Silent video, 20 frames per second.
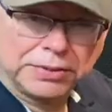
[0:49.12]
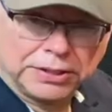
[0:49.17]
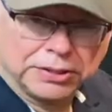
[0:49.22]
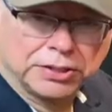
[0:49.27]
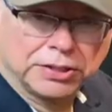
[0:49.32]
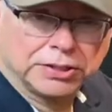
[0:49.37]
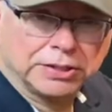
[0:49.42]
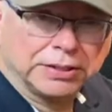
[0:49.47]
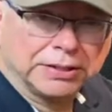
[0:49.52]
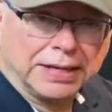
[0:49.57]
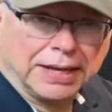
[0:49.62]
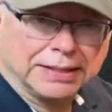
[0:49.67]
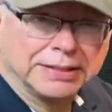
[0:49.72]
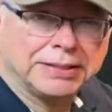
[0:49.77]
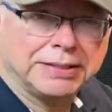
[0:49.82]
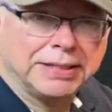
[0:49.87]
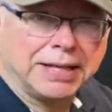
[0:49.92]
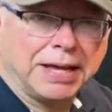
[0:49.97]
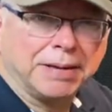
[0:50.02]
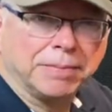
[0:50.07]
this is the
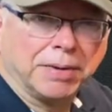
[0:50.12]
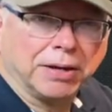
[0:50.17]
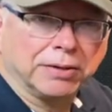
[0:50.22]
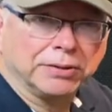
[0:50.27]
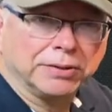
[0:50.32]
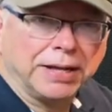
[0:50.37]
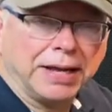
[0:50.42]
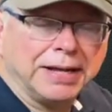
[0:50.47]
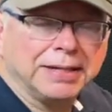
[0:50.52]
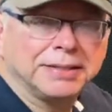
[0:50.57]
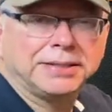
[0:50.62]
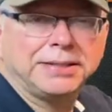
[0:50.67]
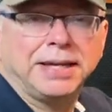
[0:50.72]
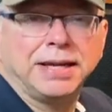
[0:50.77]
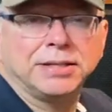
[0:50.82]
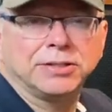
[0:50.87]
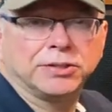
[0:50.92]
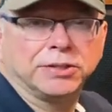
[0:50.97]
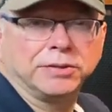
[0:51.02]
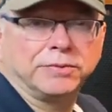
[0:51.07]
SDA model. Now,
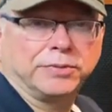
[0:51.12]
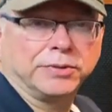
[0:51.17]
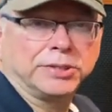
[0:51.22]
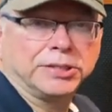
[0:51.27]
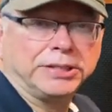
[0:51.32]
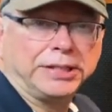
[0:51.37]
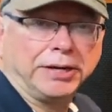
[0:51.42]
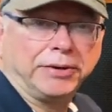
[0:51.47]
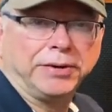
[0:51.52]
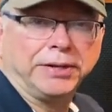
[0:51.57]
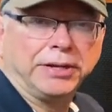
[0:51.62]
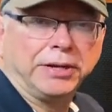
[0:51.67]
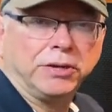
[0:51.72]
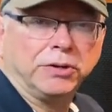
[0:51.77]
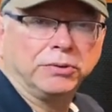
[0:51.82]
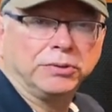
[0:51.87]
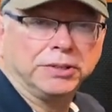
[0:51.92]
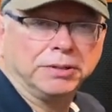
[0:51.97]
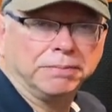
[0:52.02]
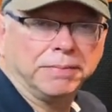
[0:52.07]
SDA stood for
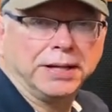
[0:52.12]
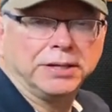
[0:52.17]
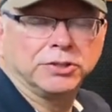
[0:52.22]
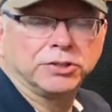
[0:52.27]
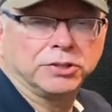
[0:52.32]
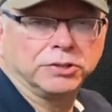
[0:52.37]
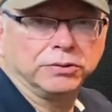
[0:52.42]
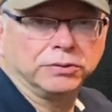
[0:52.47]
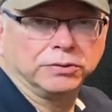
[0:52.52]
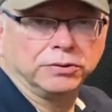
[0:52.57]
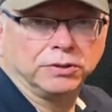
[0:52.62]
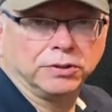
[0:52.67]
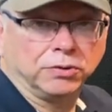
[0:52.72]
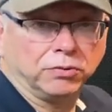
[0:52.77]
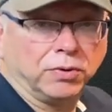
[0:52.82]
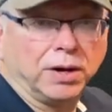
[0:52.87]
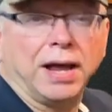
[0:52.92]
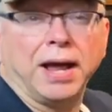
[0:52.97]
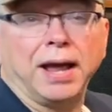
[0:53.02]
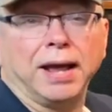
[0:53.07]
Stereo Dimensional
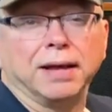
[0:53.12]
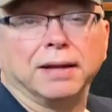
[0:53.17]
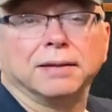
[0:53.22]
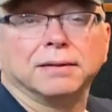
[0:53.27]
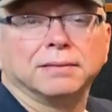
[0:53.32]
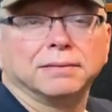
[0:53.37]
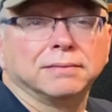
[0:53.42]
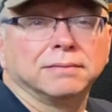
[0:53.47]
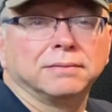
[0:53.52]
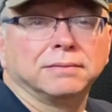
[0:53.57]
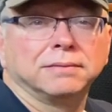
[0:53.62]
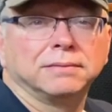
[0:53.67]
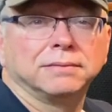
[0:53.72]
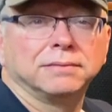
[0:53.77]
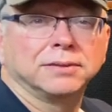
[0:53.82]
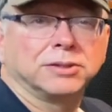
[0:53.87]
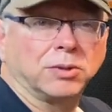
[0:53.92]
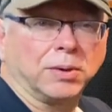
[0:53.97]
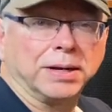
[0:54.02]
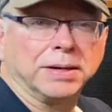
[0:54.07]
Array.
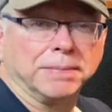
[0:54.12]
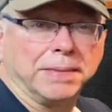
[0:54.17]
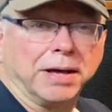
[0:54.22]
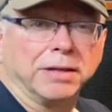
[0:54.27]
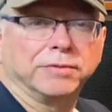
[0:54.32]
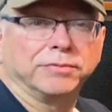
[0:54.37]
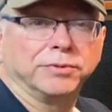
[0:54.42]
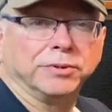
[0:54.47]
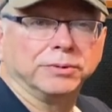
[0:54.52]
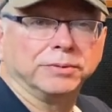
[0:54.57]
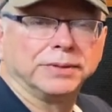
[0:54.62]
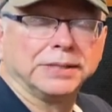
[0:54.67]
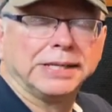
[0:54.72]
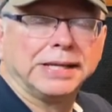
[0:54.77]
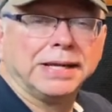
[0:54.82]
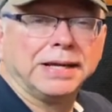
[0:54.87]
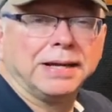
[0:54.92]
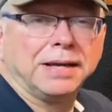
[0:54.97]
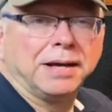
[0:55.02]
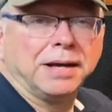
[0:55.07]
It's quite a mouthful.
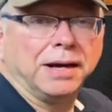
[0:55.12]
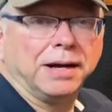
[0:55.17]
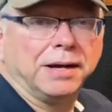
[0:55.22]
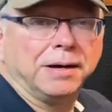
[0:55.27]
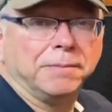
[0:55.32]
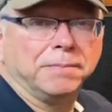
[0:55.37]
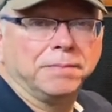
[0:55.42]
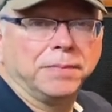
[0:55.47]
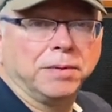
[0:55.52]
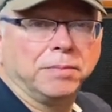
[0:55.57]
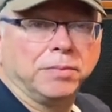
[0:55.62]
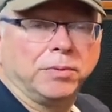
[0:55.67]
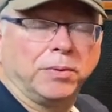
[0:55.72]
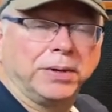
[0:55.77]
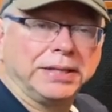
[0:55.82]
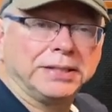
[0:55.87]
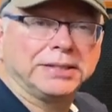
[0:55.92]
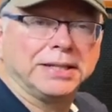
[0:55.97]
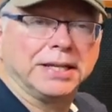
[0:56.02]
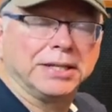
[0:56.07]
Um, but
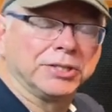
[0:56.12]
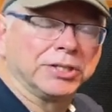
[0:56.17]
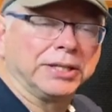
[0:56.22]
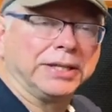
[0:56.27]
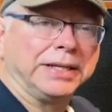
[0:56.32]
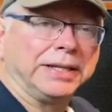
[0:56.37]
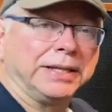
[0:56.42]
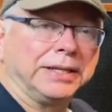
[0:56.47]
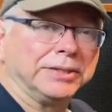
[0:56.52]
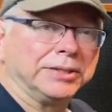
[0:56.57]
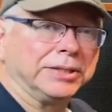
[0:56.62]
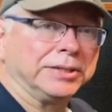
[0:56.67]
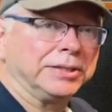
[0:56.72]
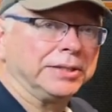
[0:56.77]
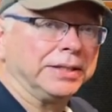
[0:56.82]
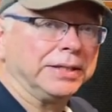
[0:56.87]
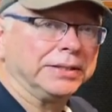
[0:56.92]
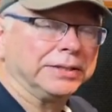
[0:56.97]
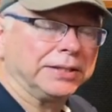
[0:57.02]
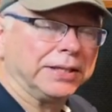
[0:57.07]
what essentially it is,
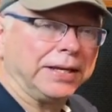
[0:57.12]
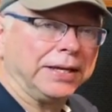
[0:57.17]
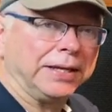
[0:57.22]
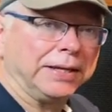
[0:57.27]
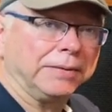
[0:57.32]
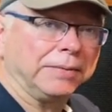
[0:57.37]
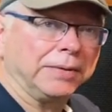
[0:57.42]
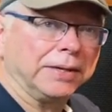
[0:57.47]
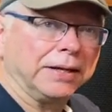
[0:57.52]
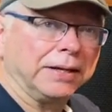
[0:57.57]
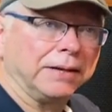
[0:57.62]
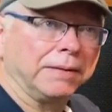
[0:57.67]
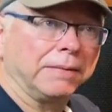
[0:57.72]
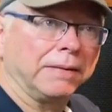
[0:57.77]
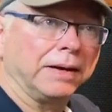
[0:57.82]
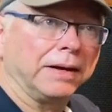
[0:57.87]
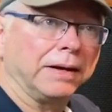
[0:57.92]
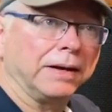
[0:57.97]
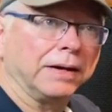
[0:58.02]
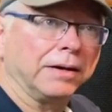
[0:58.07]
is, is a
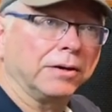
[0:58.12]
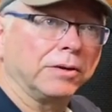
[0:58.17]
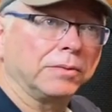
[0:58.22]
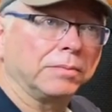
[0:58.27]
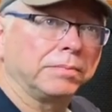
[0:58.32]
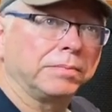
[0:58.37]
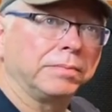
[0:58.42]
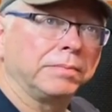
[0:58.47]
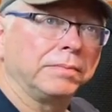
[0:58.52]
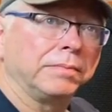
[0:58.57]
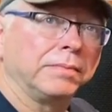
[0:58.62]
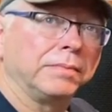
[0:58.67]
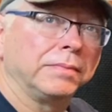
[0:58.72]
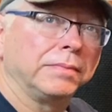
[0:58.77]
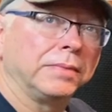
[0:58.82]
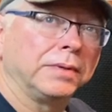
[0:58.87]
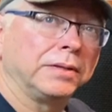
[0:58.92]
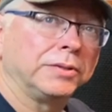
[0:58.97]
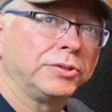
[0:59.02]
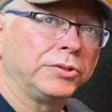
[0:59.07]
uh,
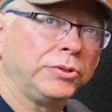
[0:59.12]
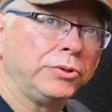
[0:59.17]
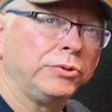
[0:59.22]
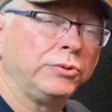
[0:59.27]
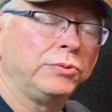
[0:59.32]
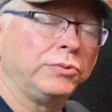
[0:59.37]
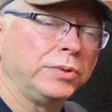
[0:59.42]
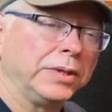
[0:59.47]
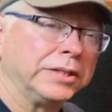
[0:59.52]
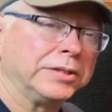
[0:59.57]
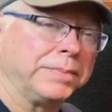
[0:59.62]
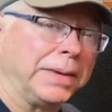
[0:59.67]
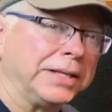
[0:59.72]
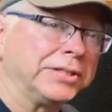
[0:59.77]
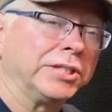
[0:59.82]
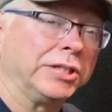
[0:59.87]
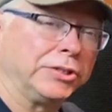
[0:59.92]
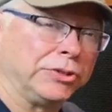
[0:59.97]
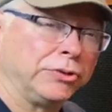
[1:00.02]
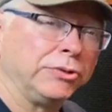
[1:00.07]
two, it's
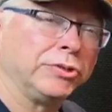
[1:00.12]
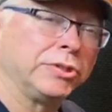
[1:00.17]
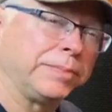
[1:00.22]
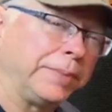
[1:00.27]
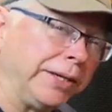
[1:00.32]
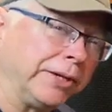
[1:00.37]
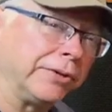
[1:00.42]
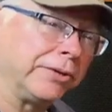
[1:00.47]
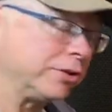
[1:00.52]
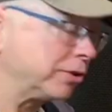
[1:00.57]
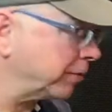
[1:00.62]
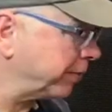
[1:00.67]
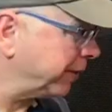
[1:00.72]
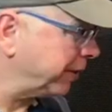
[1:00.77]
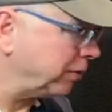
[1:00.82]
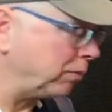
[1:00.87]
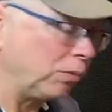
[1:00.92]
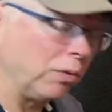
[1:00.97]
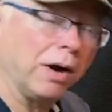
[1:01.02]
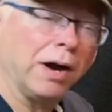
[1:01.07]
basically two speakers
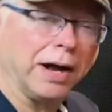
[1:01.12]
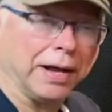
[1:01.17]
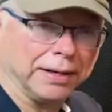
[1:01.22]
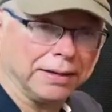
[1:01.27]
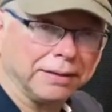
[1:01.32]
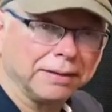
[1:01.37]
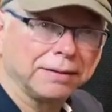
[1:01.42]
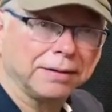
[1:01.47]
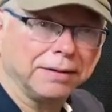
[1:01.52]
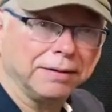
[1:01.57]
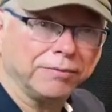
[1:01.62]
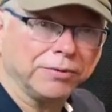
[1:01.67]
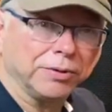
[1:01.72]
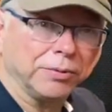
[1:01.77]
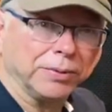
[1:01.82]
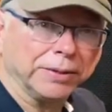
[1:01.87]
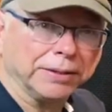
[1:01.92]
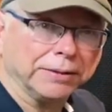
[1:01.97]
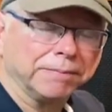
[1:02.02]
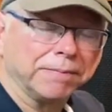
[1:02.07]
within one, if
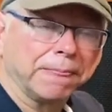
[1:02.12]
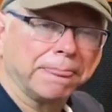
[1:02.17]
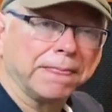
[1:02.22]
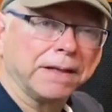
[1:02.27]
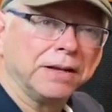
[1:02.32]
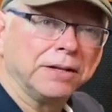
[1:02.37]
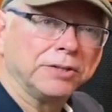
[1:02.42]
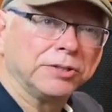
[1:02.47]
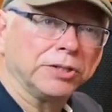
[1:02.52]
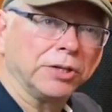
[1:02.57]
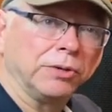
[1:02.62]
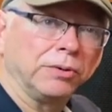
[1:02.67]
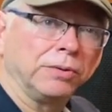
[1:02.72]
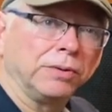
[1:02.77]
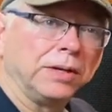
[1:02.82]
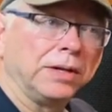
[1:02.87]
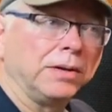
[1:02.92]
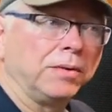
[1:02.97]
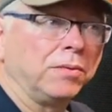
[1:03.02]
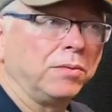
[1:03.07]
you will.
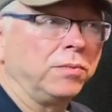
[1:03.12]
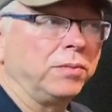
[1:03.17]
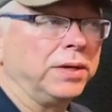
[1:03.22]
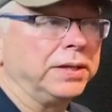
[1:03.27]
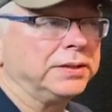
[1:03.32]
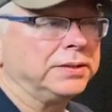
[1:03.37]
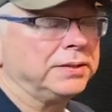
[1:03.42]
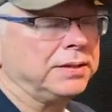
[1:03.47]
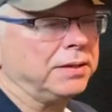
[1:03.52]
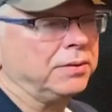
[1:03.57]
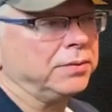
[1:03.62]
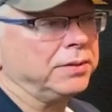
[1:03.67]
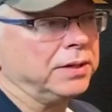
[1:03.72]
So what